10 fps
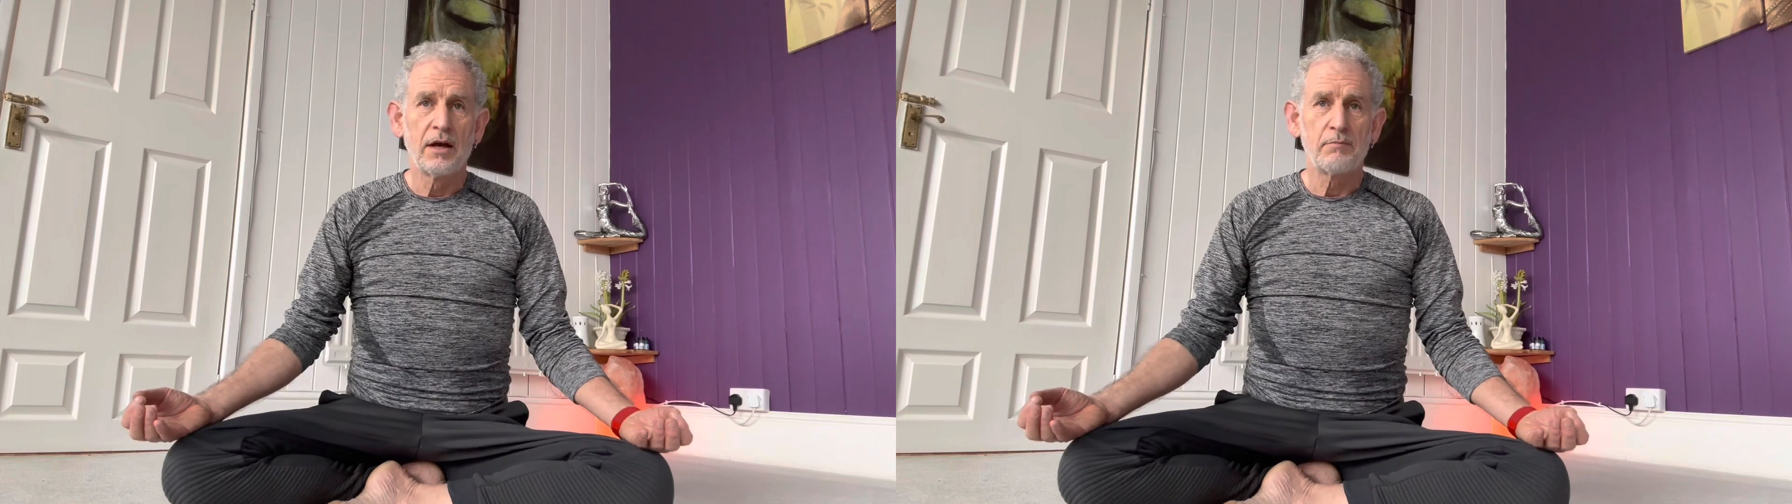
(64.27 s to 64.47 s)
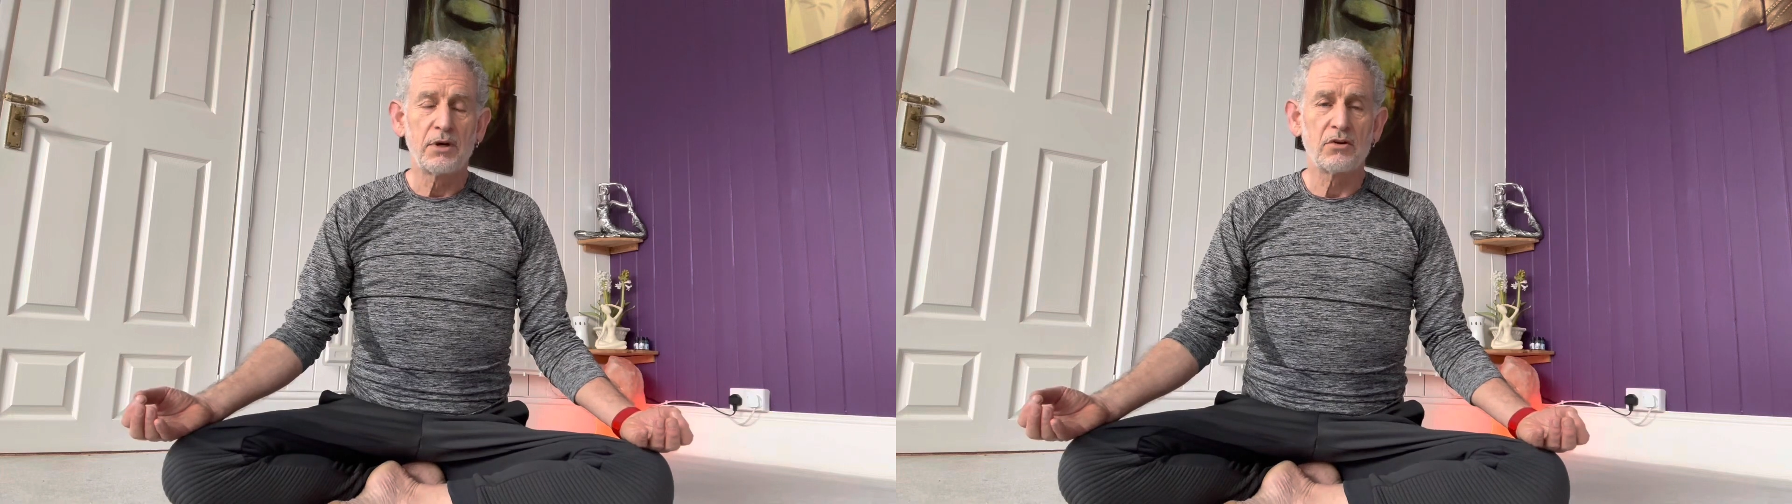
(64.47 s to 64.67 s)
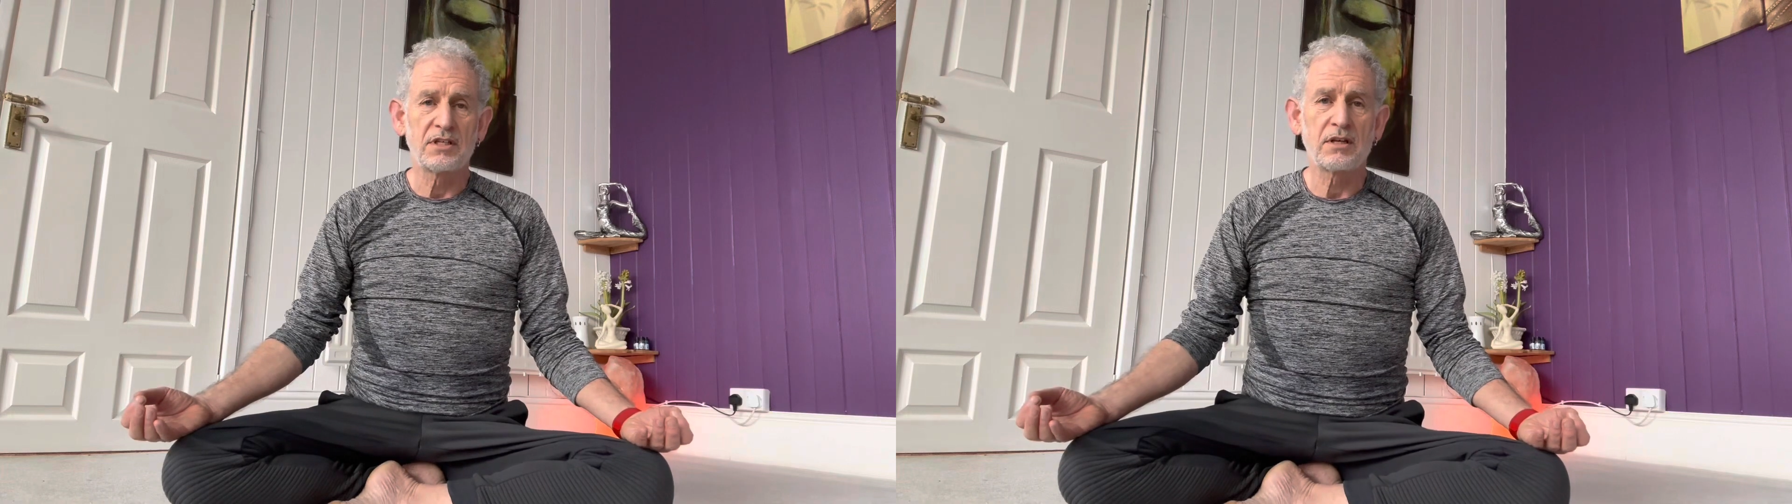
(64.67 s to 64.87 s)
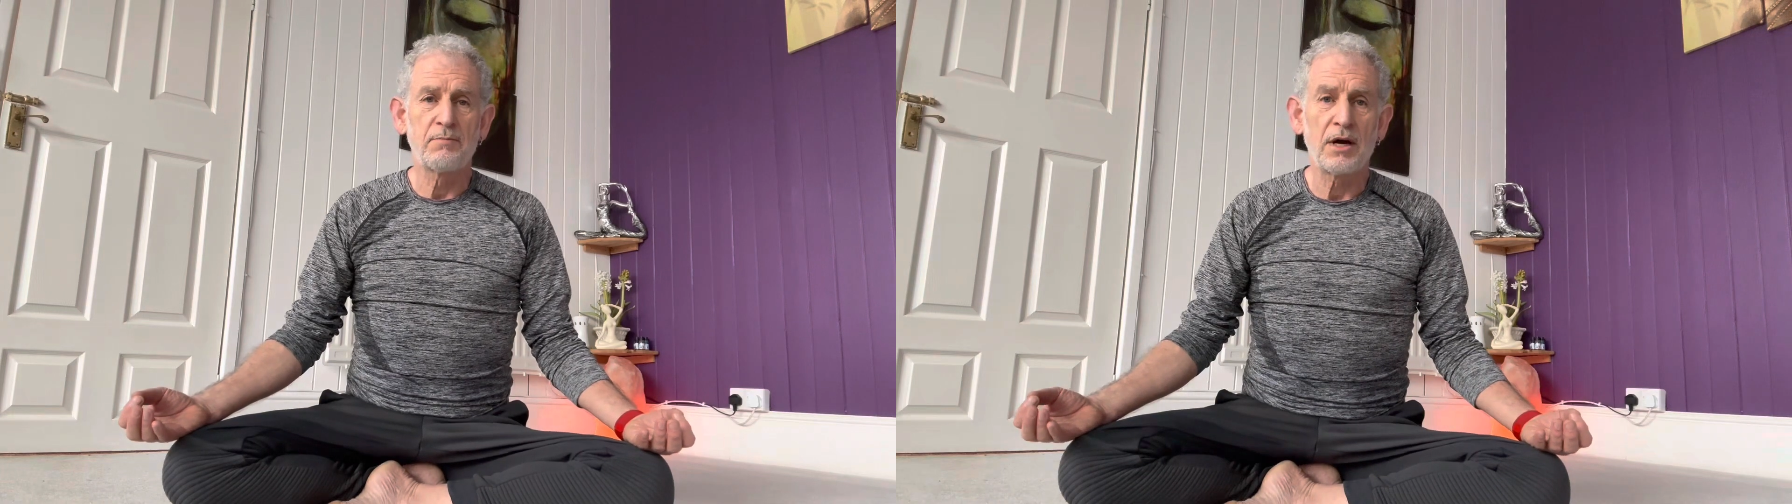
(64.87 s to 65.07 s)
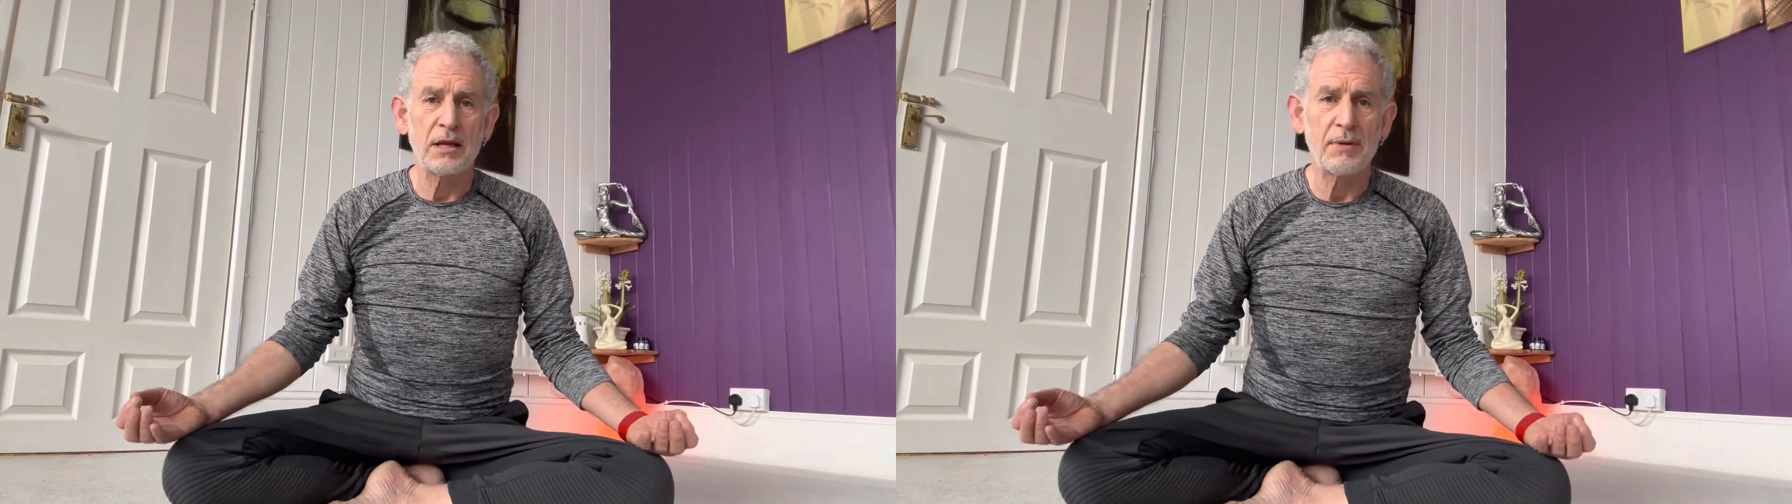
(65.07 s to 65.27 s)
Because
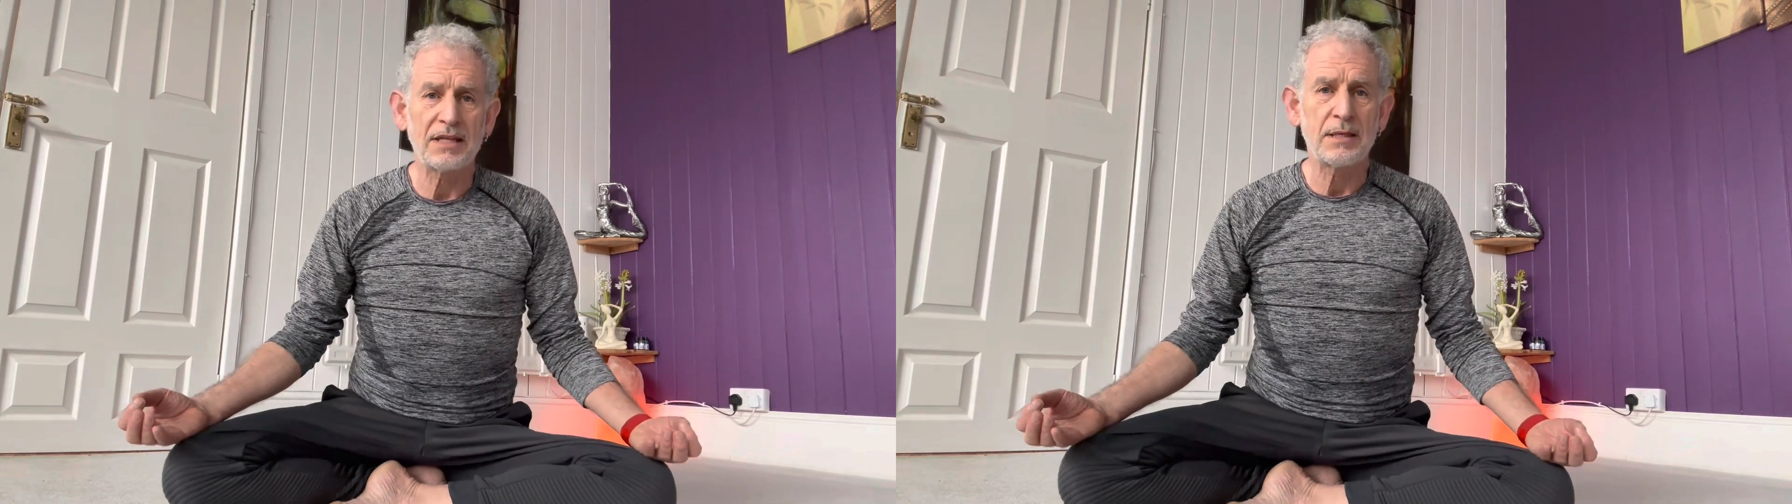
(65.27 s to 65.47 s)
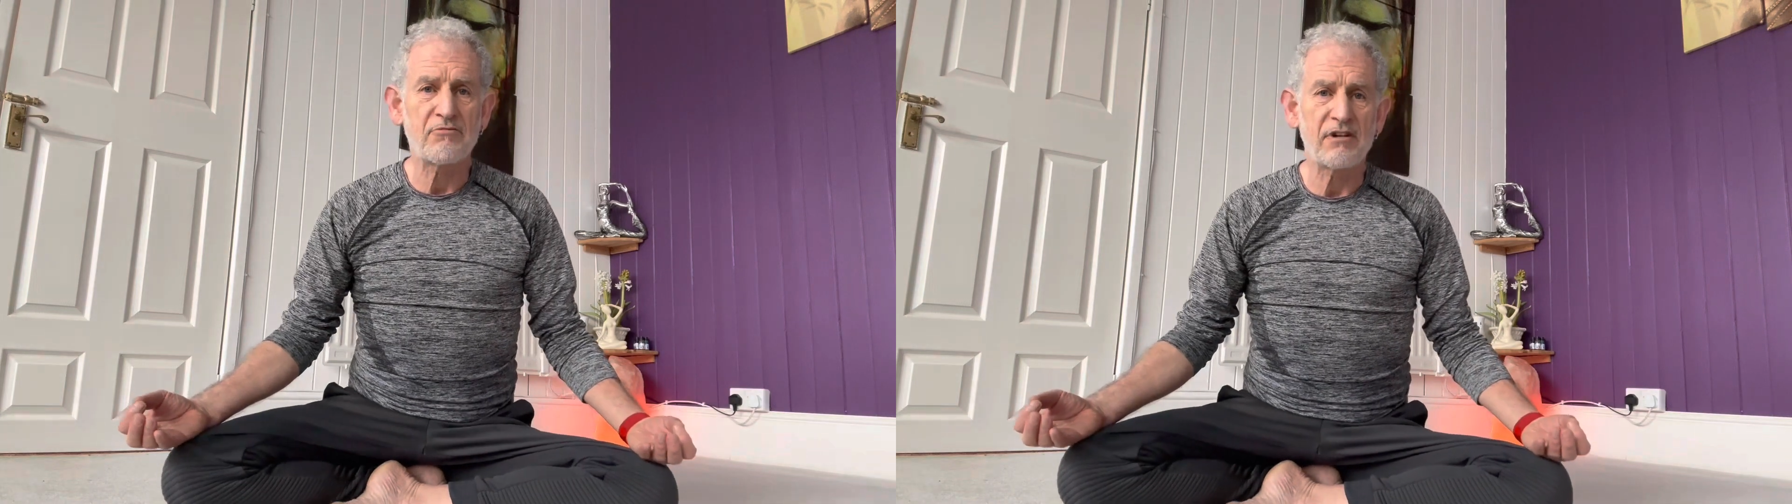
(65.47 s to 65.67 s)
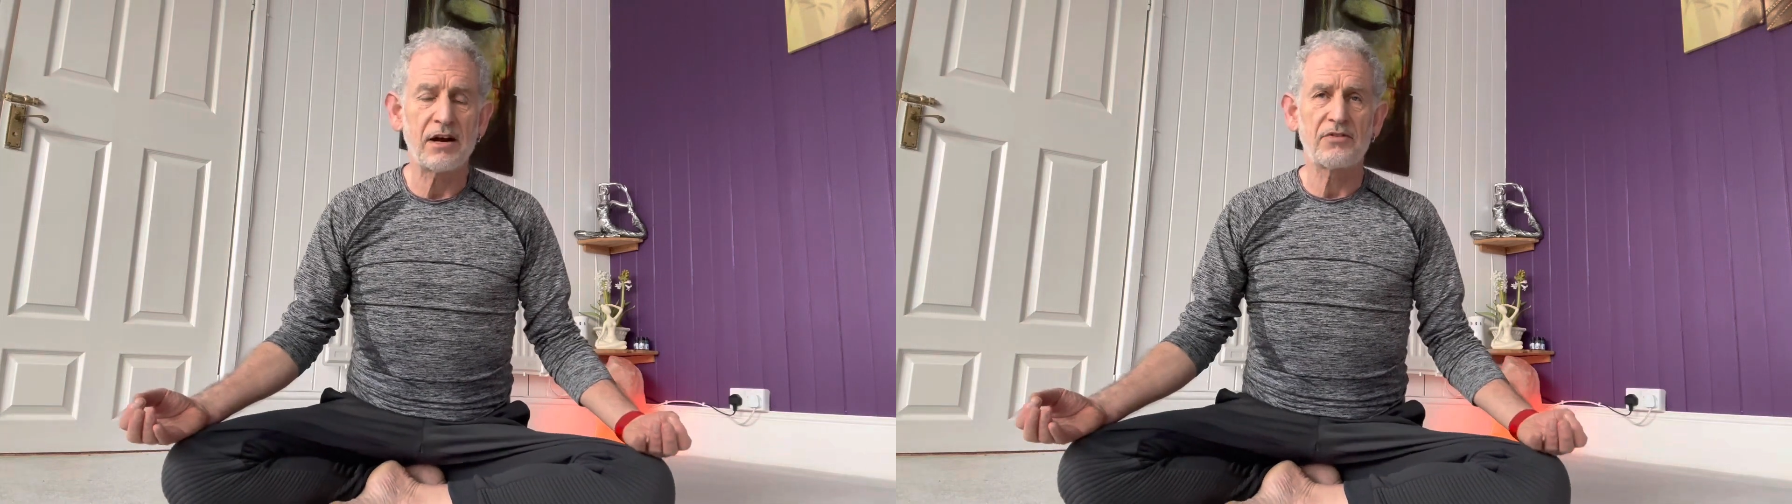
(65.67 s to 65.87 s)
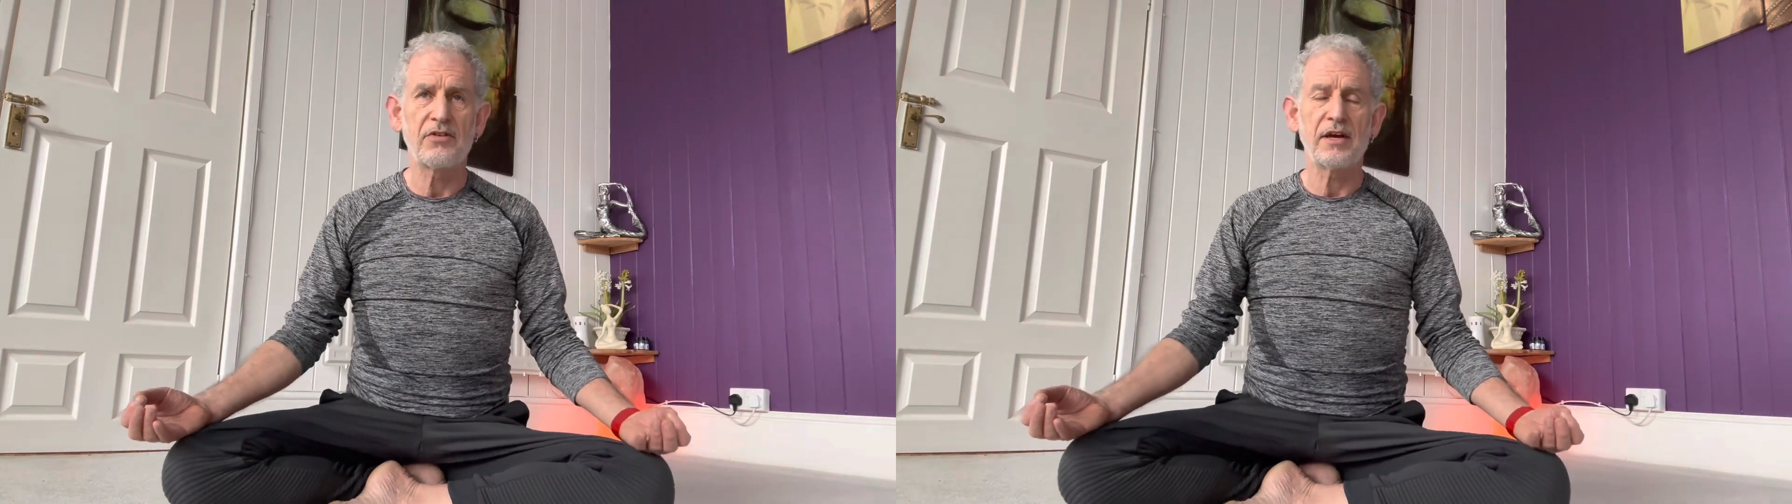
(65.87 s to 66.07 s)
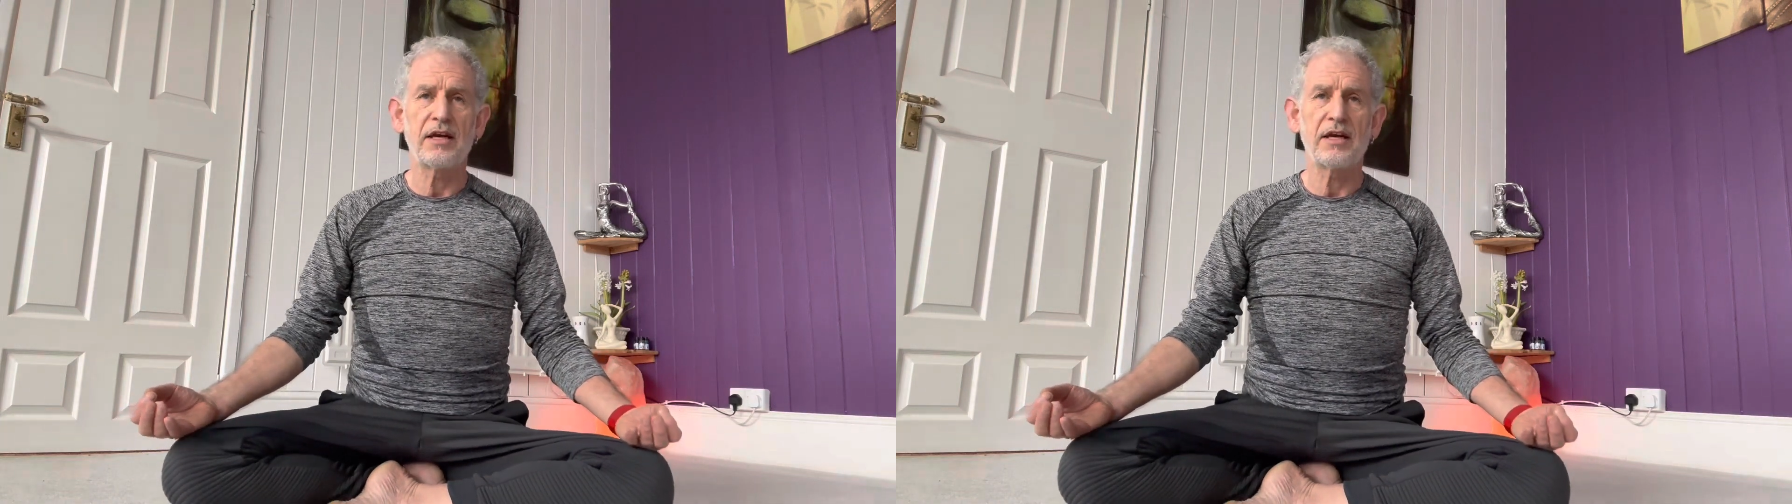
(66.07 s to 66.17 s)
Kaparlibati breath